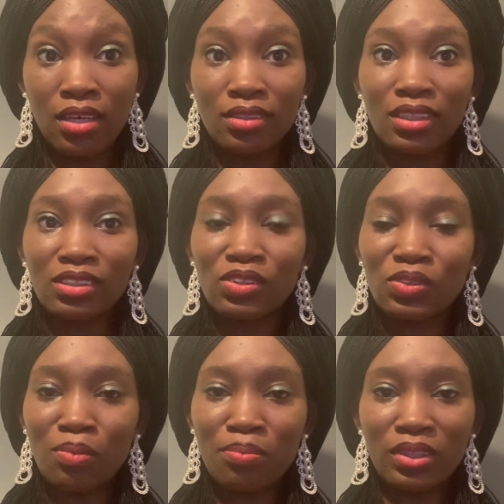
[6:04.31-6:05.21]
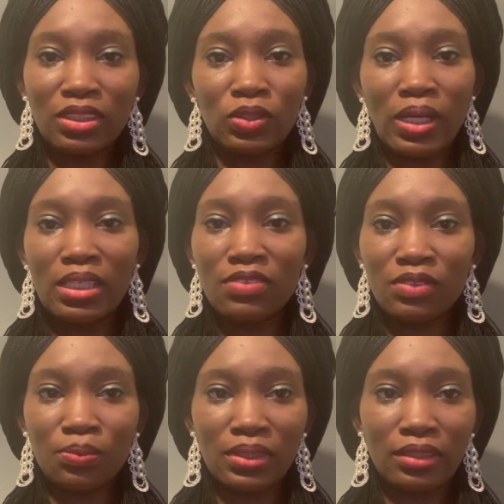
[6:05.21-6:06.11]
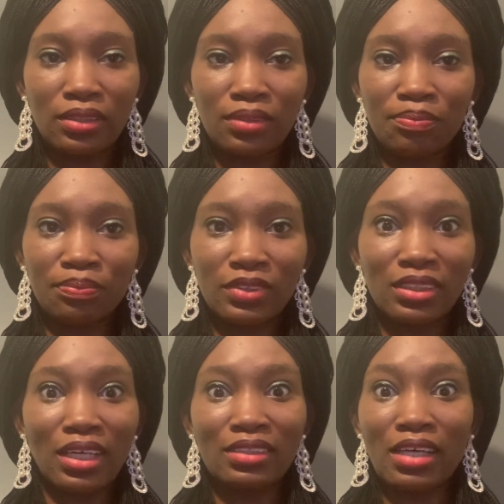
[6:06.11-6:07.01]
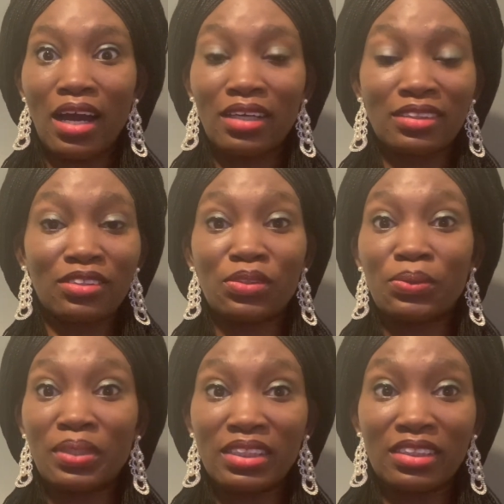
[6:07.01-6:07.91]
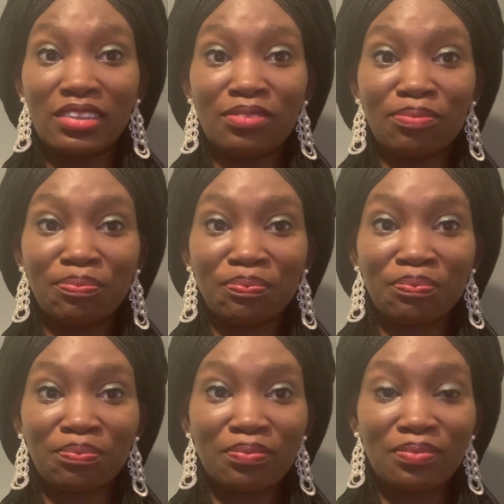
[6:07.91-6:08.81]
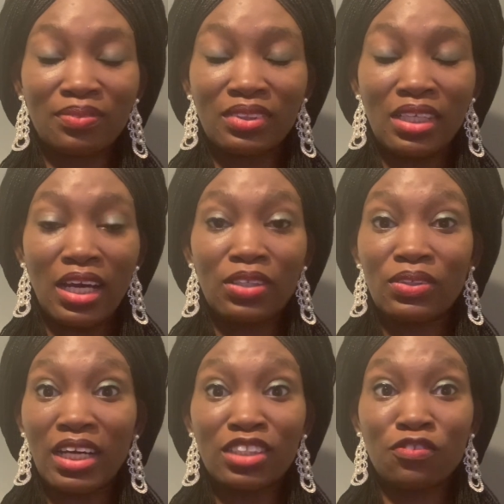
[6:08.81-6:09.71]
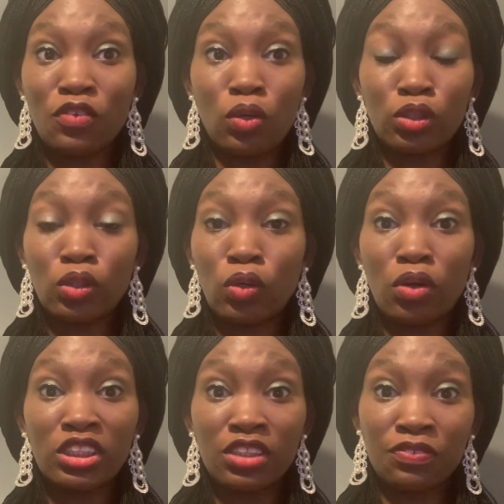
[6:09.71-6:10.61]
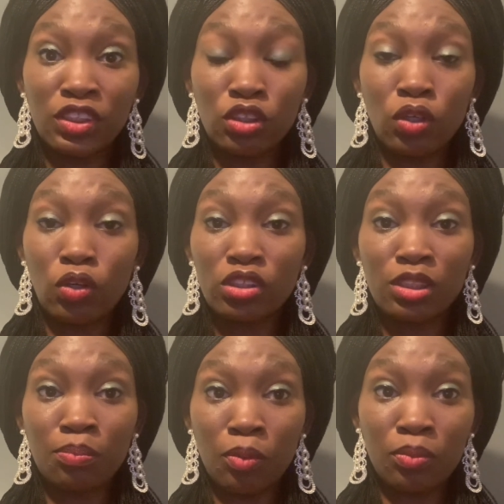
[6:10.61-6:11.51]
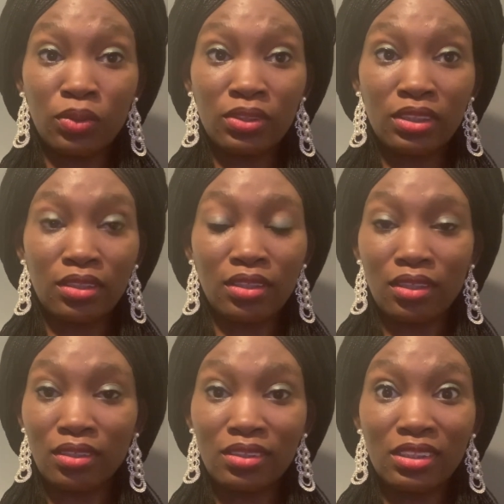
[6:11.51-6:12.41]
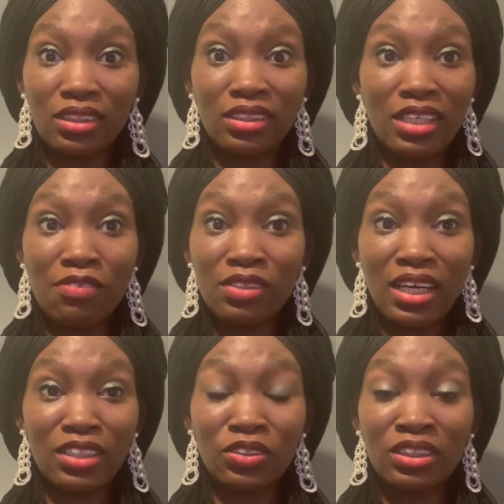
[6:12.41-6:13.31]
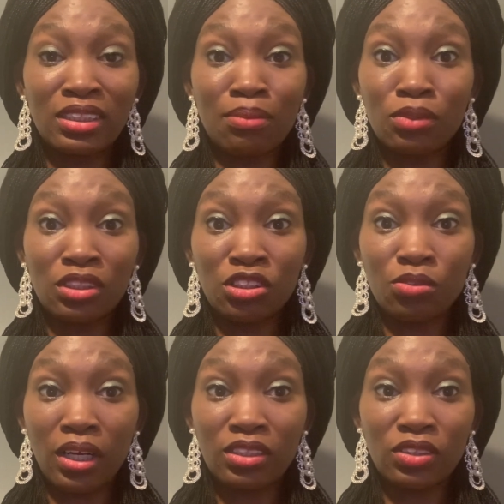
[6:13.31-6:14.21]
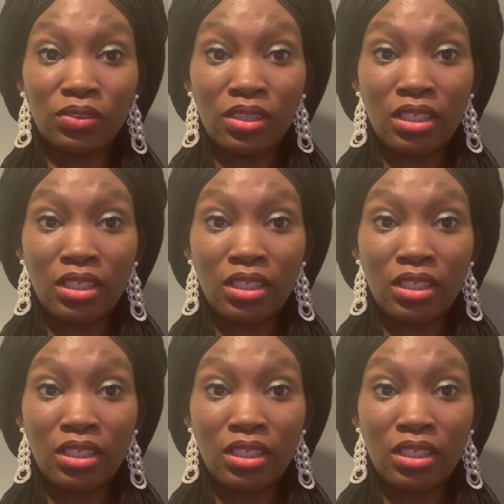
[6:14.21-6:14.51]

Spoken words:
Then somebody you are living with starts acting crazy. And you can't focus on God's vision, God's purpose. Huh? It's the devil that is using them to distract you.